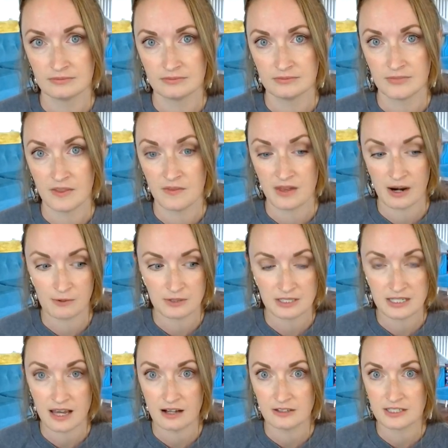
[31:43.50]
And then I was
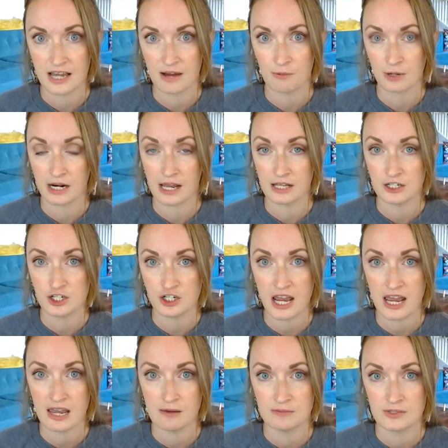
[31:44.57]
yelled at when and
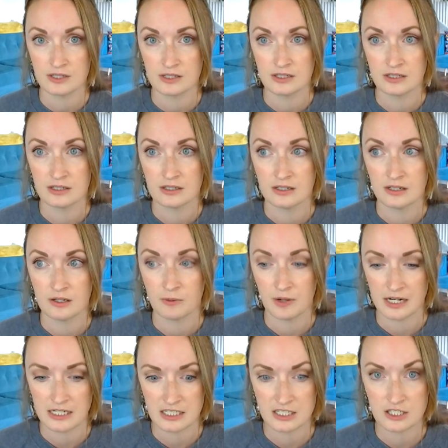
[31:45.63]
shamed when I
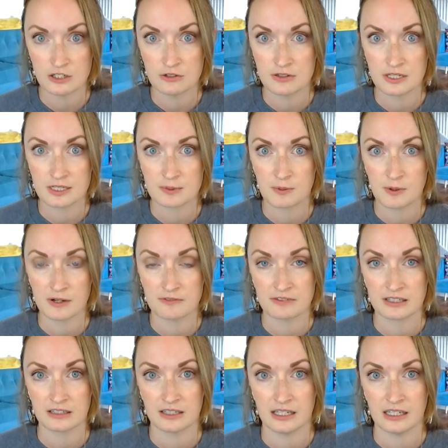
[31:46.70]
didn't do things
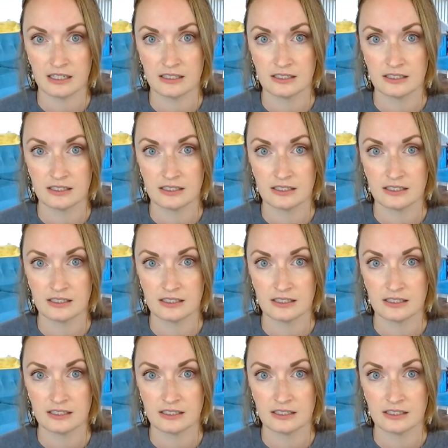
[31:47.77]
perfectly.